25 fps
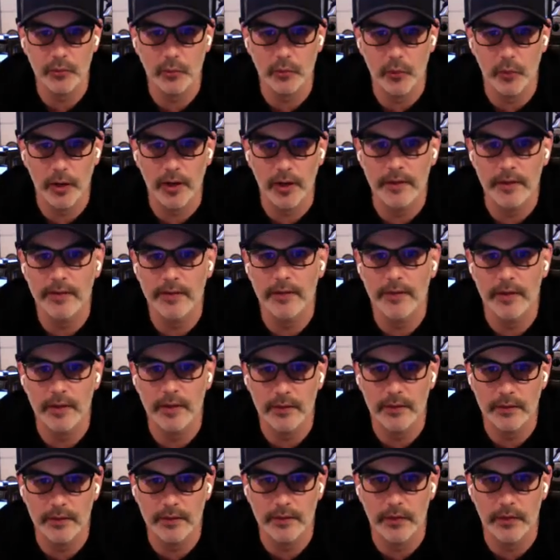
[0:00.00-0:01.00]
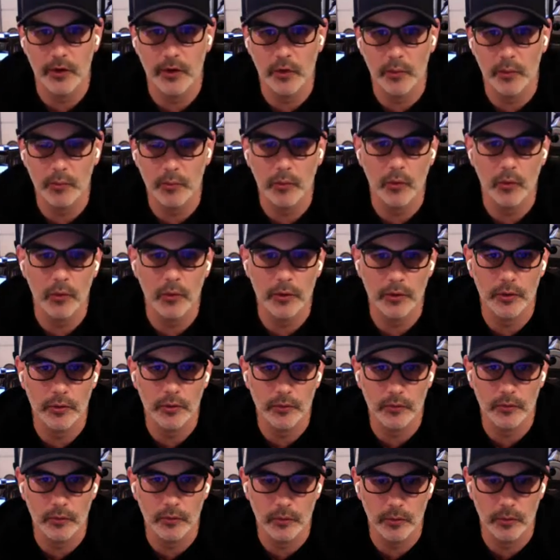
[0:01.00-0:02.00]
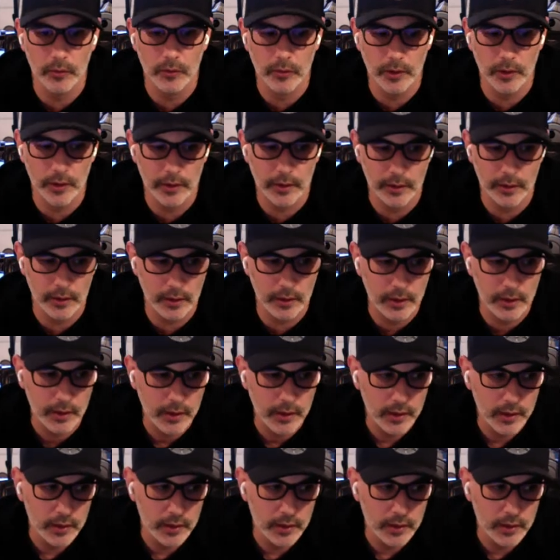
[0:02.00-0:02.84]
where I think that they're important for like a